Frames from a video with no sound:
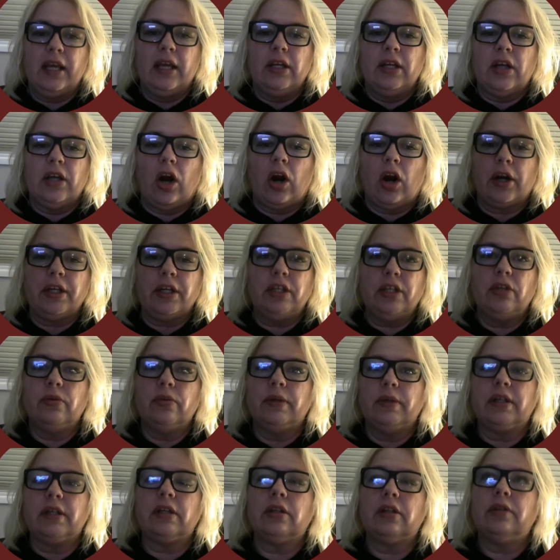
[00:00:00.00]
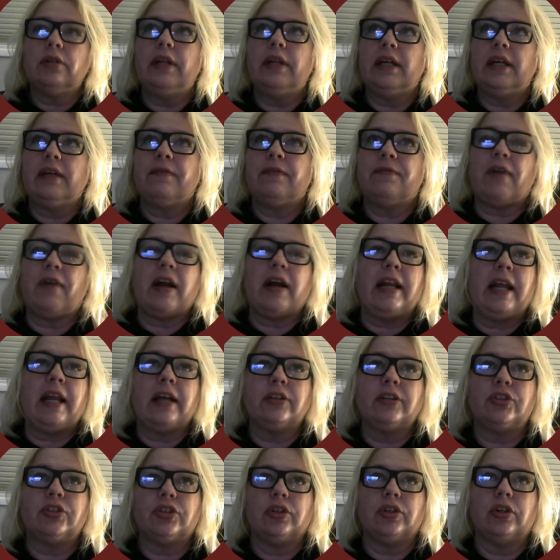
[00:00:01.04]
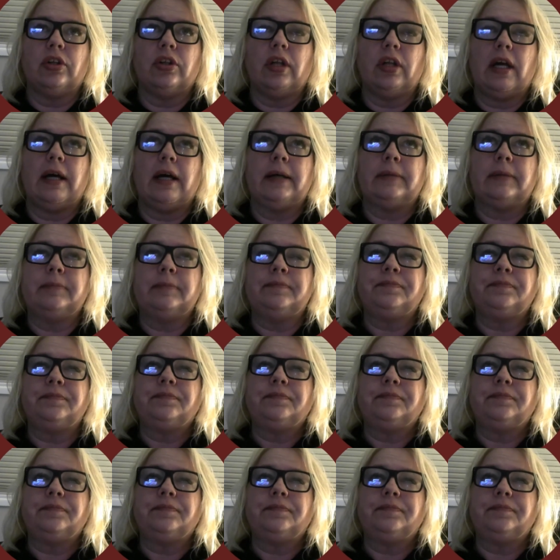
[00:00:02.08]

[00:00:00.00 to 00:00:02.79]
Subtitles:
Are you including financial